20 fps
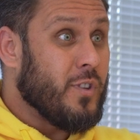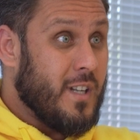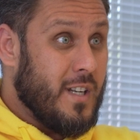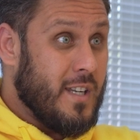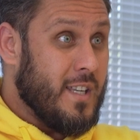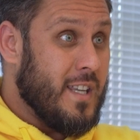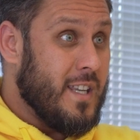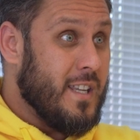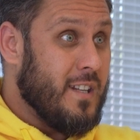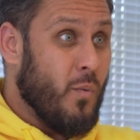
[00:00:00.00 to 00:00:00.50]
the
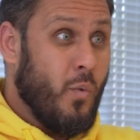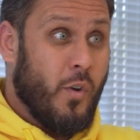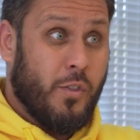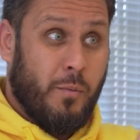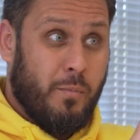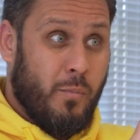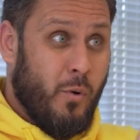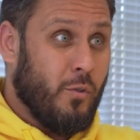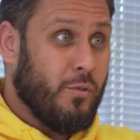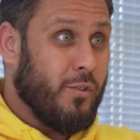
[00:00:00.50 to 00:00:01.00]
need, what
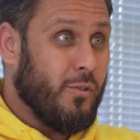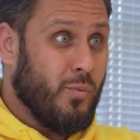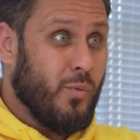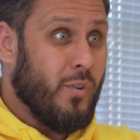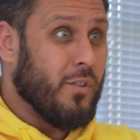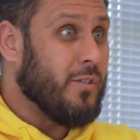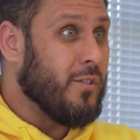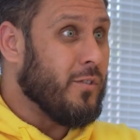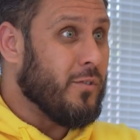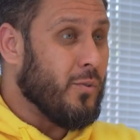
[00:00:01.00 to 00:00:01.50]
the process
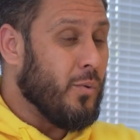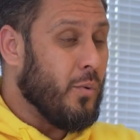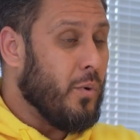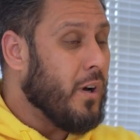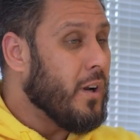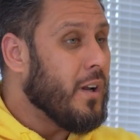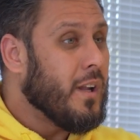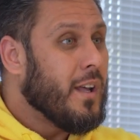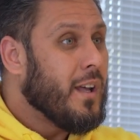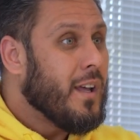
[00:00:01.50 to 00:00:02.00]
was, and so
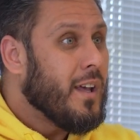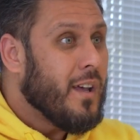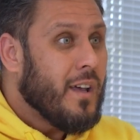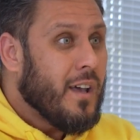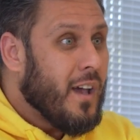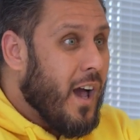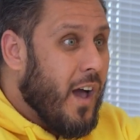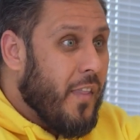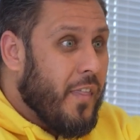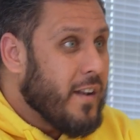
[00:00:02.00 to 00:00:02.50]
on.
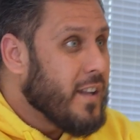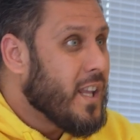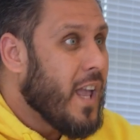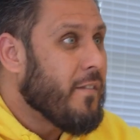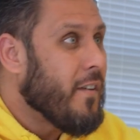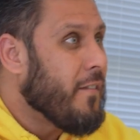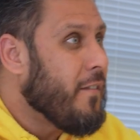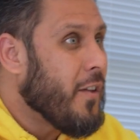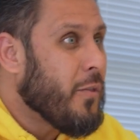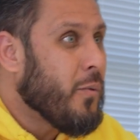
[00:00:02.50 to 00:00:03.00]
And then he
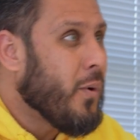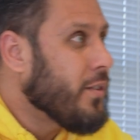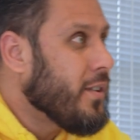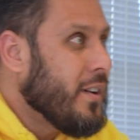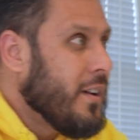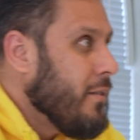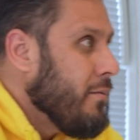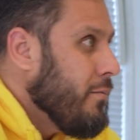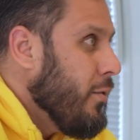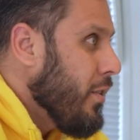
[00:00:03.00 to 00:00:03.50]
gave the fatwa,
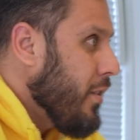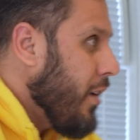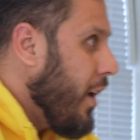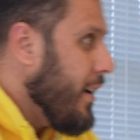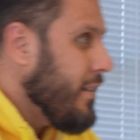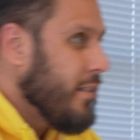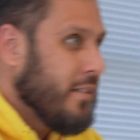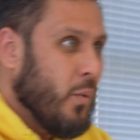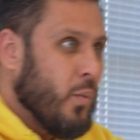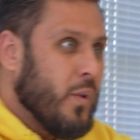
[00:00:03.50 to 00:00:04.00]
said, look,
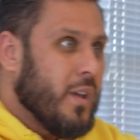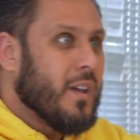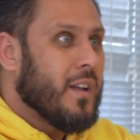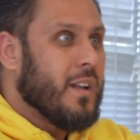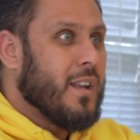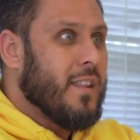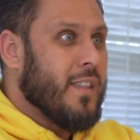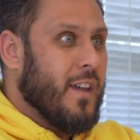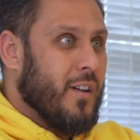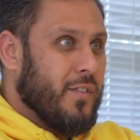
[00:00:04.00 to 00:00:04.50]
guys, there's a weak
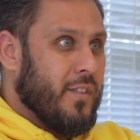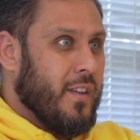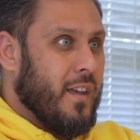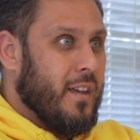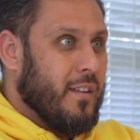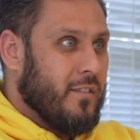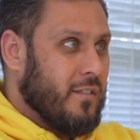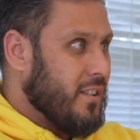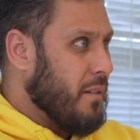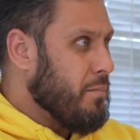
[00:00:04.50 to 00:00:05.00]
hadith out there,
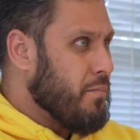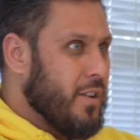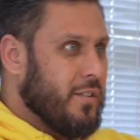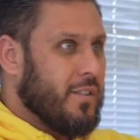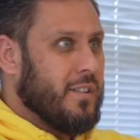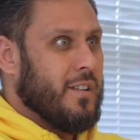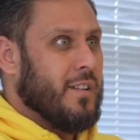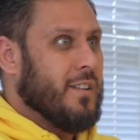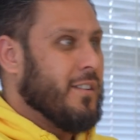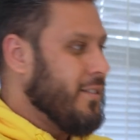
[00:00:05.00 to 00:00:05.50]
there's a
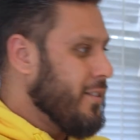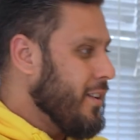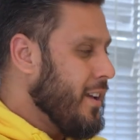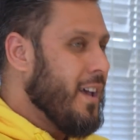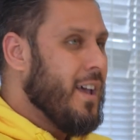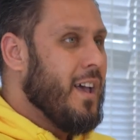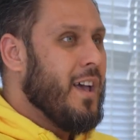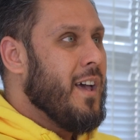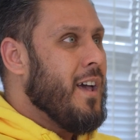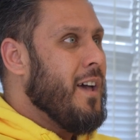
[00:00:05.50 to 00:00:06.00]
precedence.
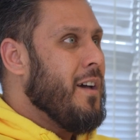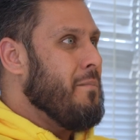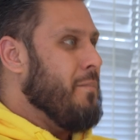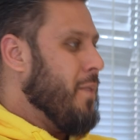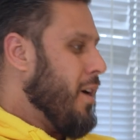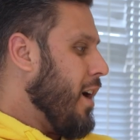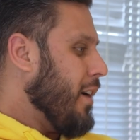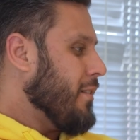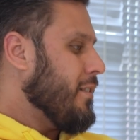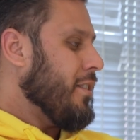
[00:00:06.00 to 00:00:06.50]

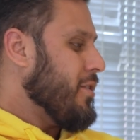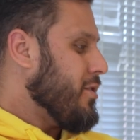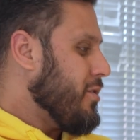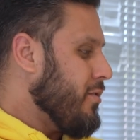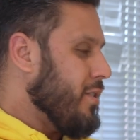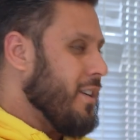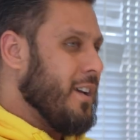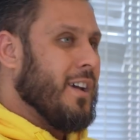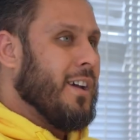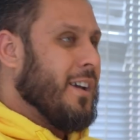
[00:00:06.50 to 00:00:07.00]
Maqasid
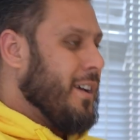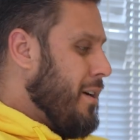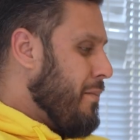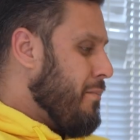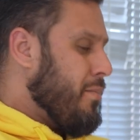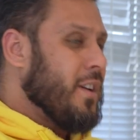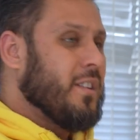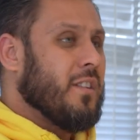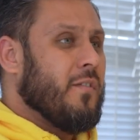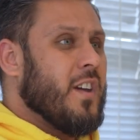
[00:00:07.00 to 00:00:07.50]
al-Sharia,
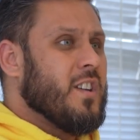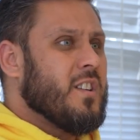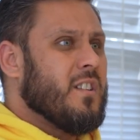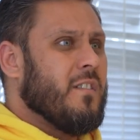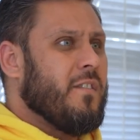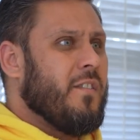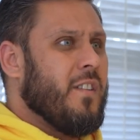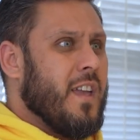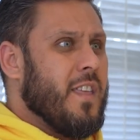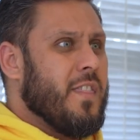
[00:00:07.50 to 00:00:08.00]
preservation
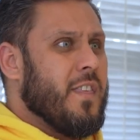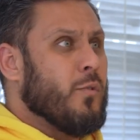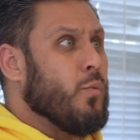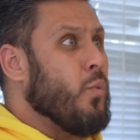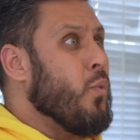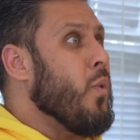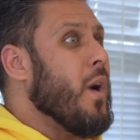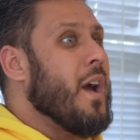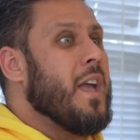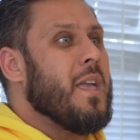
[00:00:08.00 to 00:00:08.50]
of faith is
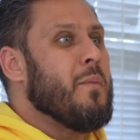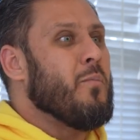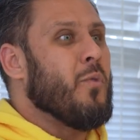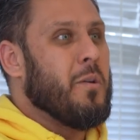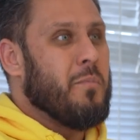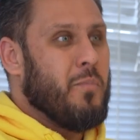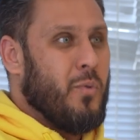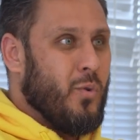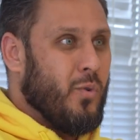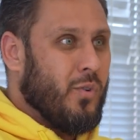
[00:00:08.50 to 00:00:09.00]
way more
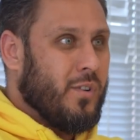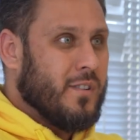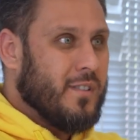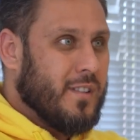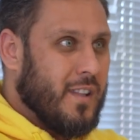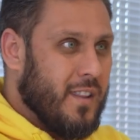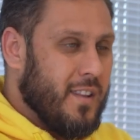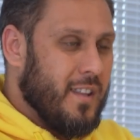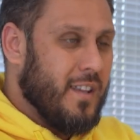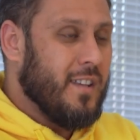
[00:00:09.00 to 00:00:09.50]
important
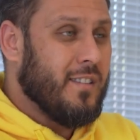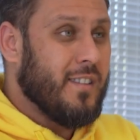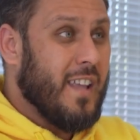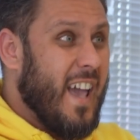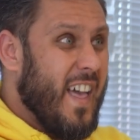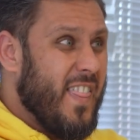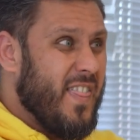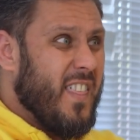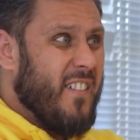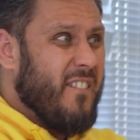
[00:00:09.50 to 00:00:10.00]
than this.
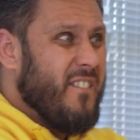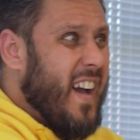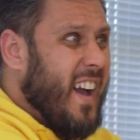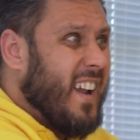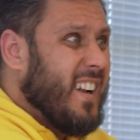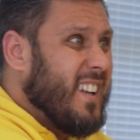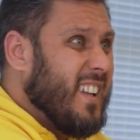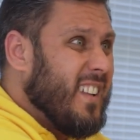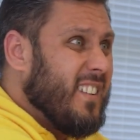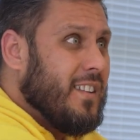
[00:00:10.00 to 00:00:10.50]
And the
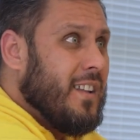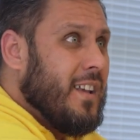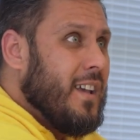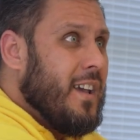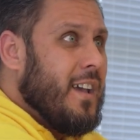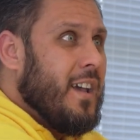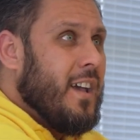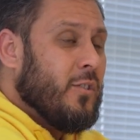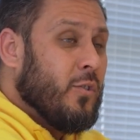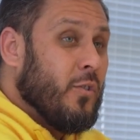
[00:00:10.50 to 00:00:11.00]
fact is,
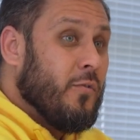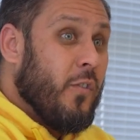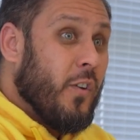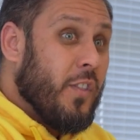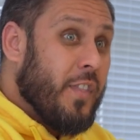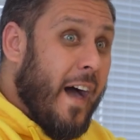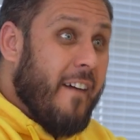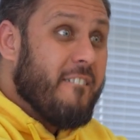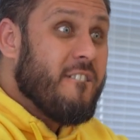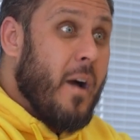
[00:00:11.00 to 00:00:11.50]
so for
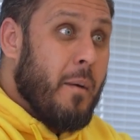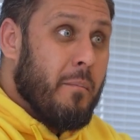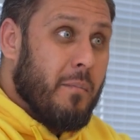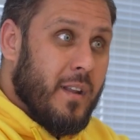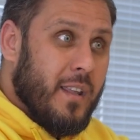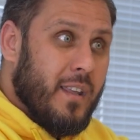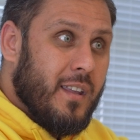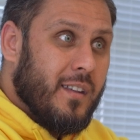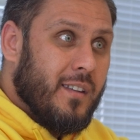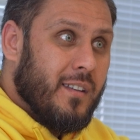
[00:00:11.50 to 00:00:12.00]
that
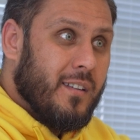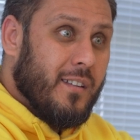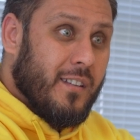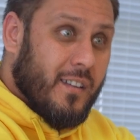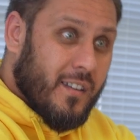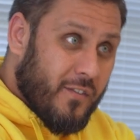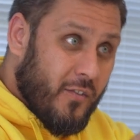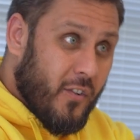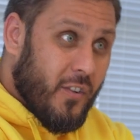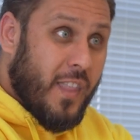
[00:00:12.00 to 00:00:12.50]
family,
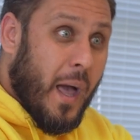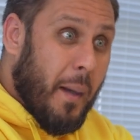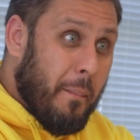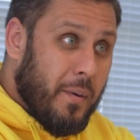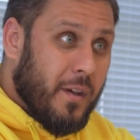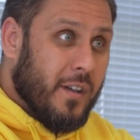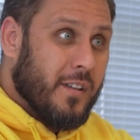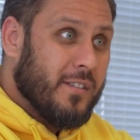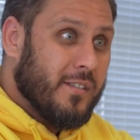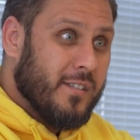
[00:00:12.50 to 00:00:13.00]
for that
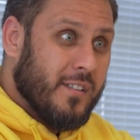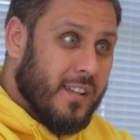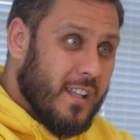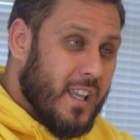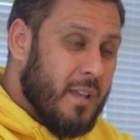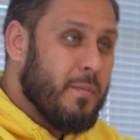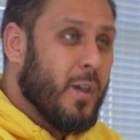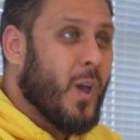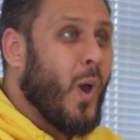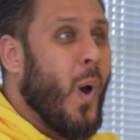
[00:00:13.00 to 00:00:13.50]
person,
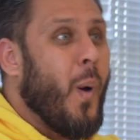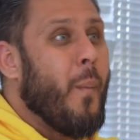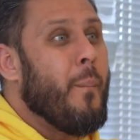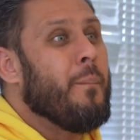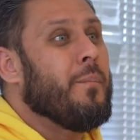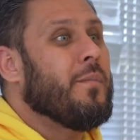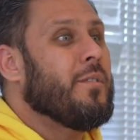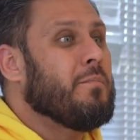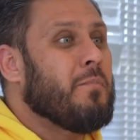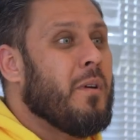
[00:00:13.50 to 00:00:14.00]
it
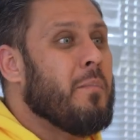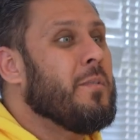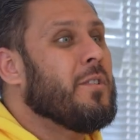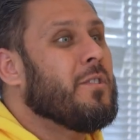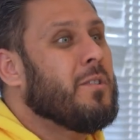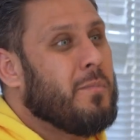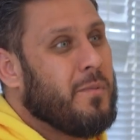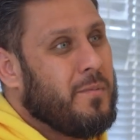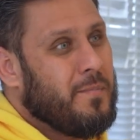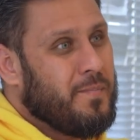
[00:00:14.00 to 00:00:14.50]
becomes
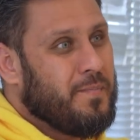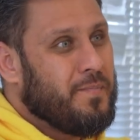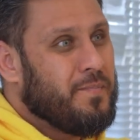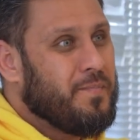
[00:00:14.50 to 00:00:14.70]
permissible.